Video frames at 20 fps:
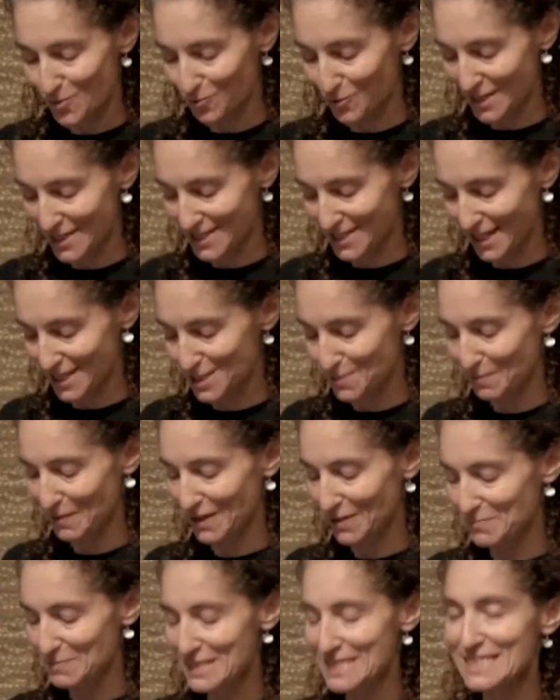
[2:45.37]
reassessment
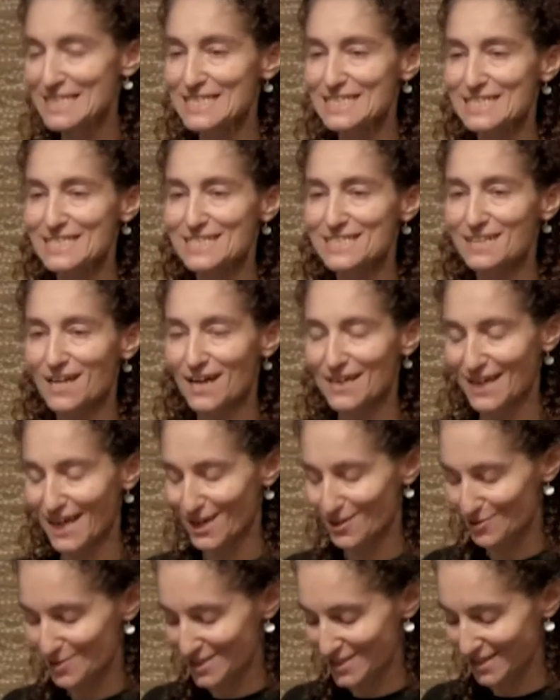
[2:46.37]
of Matisse's
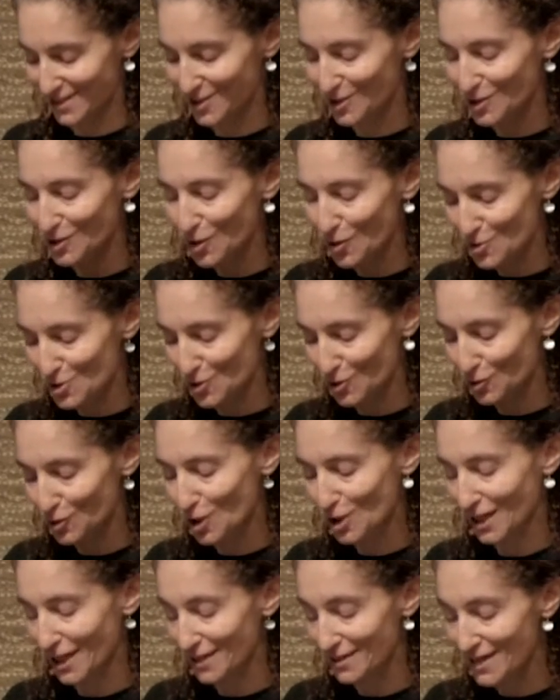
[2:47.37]
cutouts, a closer
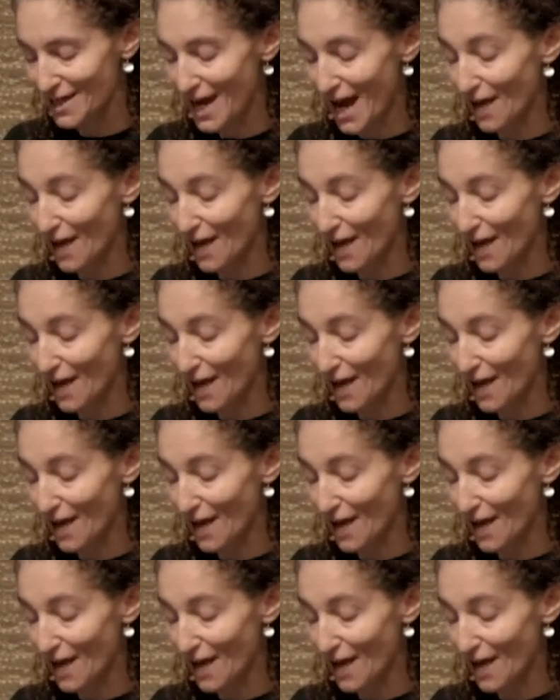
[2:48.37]
look at,